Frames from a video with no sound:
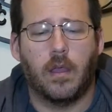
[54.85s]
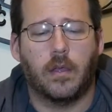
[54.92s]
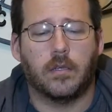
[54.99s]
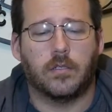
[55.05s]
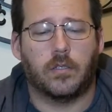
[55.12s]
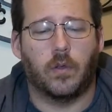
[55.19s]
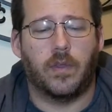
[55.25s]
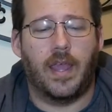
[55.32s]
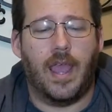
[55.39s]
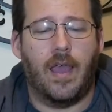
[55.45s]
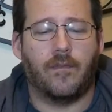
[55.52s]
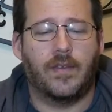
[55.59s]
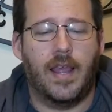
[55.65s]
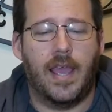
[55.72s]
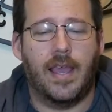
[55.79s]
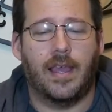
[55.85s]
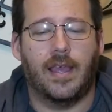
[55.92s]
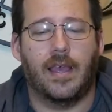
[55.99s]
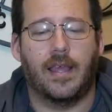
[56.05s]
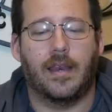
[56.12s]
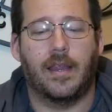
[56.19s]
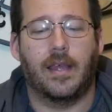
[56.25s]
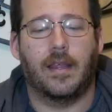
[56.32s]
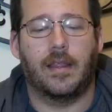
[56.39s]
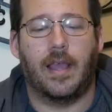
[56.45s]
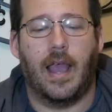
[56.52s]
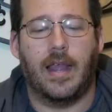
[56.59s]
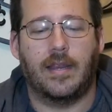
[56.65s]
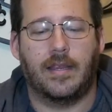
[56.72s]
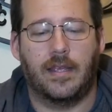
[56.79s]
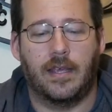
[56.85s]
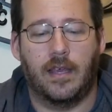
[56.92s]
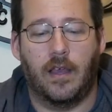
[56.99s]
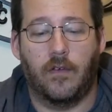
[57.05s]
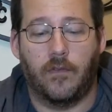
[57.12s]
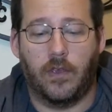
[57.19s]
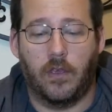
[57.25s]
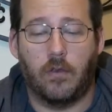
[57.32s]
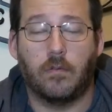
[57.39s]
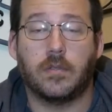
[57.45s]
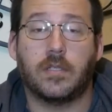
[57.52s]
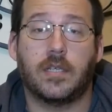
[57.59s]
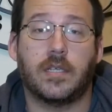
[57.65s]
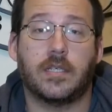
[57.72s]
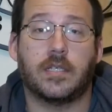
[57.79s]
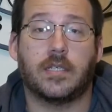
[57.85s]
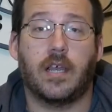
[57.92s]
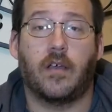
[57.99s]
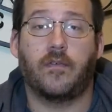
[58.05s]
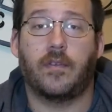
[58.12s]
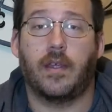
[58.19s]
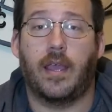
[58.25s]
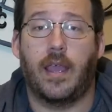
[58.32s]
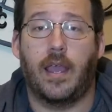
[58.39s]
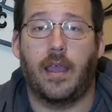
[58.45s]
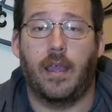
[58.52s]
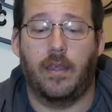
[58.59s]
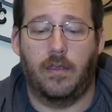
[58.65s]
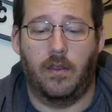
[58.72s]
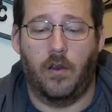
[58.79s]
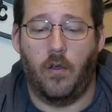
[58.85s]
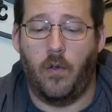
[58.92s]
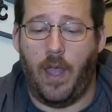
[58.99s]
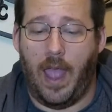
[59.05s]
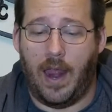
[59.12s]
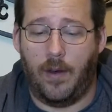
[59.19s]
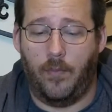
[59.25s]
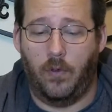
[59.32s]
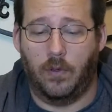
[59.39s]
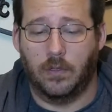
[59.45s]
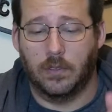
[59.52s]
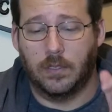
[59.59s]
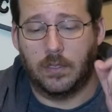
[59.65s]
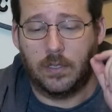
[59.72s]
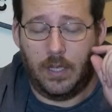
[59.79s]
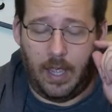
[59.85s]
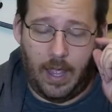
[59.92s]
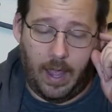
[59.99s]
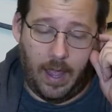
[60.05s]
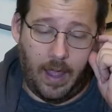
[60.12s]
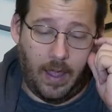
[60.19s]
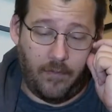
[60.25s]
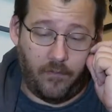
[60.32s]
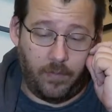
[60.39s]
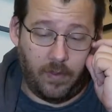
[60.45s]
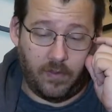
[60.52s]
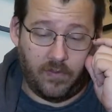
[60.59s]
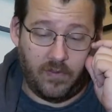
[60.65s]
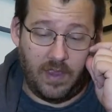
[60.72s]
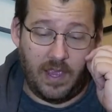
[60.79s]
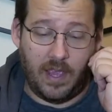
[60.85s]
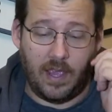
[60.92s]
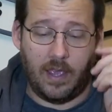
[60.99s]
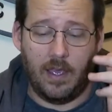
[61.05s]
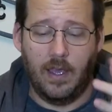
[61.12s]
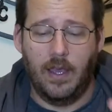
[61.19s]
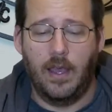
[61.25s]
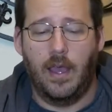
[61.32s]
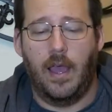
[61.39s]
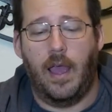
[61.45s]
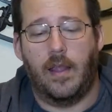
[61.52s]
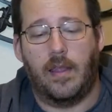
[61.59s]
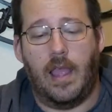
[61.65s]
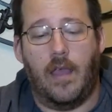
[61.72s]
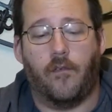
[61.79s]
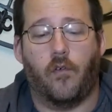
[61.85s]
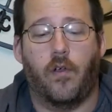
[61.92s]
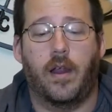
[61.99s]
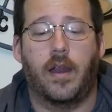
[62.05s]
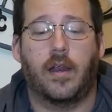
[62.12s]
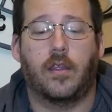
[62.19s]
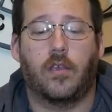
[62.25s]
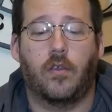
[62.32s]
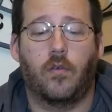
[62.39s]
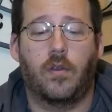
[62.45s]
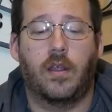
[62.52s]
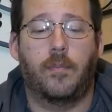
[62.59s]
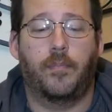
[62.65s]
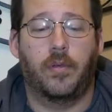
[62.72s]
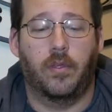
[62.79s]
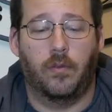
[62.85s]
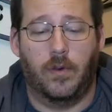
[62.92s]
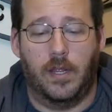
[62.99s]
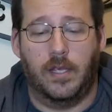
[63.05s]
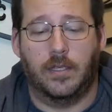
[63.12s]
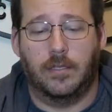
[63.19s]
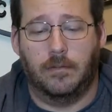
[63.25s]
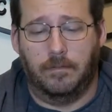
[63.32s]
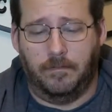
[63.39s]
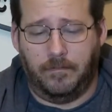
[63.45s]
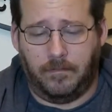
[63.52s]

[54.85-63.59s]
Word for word: So they have taken the idea of cutesy stuffed, animals from the sea, and they have created Cutie Polluties.